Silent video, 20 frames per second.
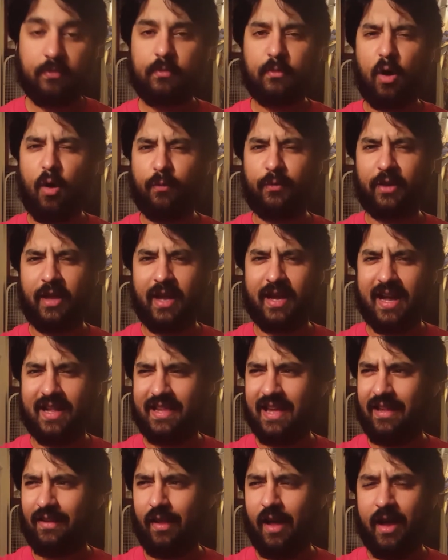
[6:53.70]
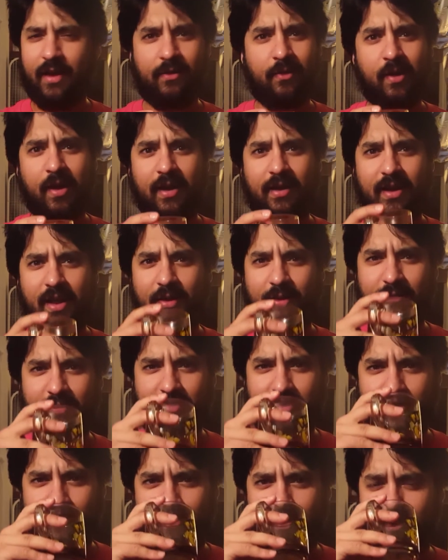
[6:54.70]
Hopefully I got that line right. I don't
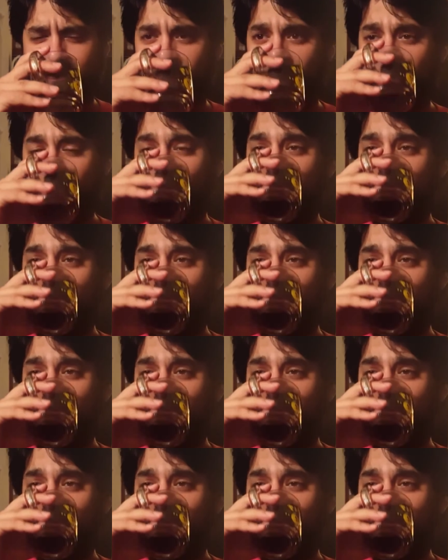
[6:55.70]
think I did.